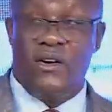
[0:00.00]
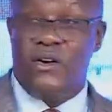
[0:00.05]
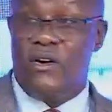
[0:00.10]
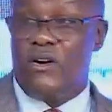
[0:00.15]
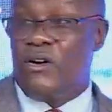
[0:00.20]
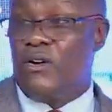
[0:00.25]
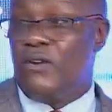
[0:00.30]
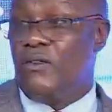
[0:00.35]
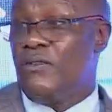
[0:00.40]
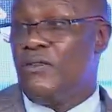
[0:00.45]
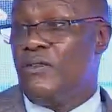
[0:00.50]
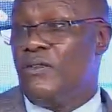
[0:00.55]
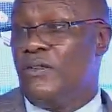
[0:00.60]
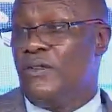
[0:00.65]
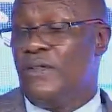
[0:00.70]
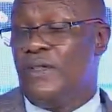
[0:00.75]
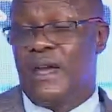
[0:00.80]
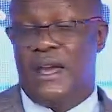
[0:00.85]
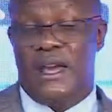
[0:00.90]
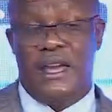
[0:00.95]
of
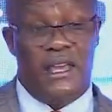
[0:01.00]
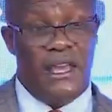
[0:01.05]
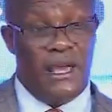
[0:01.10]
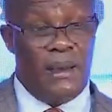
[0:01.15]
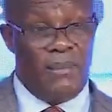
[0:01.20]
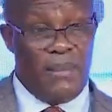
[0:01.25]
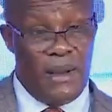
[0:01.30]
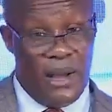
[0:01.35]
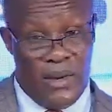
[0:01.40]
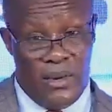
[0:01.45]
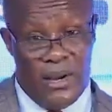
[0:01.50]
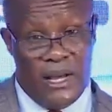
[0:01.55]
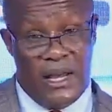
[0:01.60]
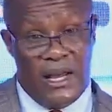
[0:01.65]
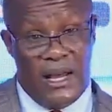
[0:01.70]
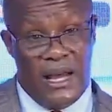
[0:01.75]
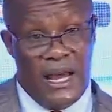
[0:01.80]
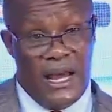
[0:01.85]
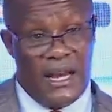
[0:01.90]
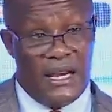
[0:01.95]
the Kenya Power
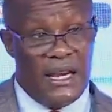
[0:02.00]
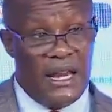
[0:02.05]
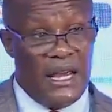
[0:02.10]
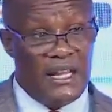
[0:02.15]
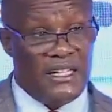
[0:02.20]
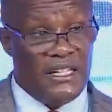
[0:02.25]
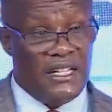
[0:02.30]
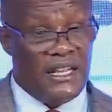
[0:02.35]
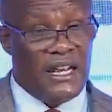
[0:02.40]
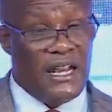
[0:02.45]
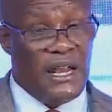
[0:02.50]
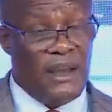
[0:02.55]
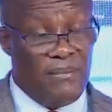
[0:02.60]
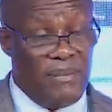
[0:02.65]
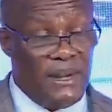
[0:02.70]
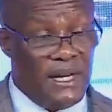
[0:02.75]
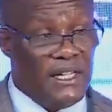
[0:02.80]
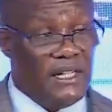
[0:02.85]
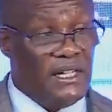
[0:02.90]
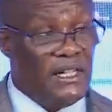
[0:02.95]
and Lighting
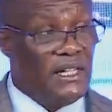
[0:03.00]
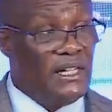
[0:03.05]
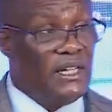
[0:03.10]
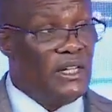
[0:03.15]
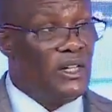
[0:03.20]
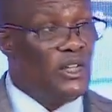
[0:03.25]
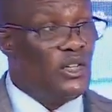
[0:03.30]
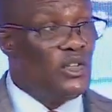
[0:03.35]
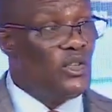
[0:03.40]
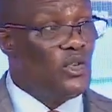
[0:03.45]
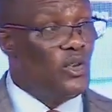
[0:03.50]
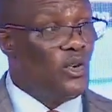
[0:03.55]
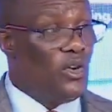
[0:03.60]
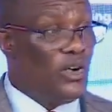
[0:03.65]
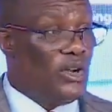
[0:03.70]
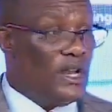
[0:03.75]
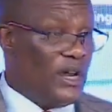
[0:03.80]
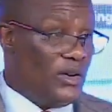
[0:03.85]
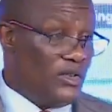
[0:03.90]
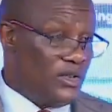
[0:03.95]
Company to
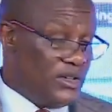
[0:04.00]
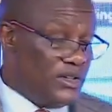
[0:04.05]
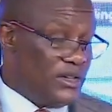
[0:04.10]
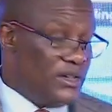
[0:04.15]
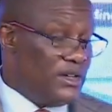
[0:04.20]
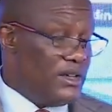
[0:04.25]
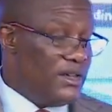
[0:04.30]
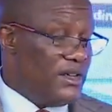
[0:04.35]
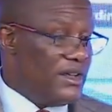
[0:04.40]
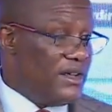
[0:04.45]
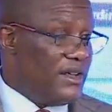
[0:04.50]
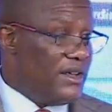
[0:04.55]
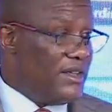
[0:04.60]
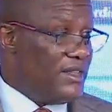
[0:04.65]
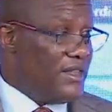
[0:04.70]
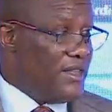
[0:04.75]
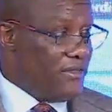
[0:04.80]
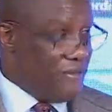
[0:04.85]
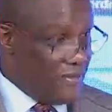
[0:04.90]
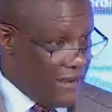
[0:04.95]
roll out
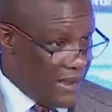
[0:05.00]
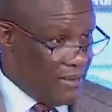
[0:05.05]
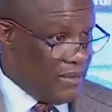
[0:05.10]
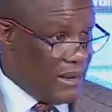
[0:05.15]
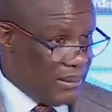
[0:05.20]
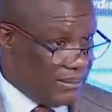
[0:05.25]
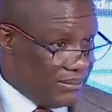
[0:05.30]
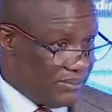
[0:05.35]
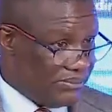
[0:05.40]
the fiber.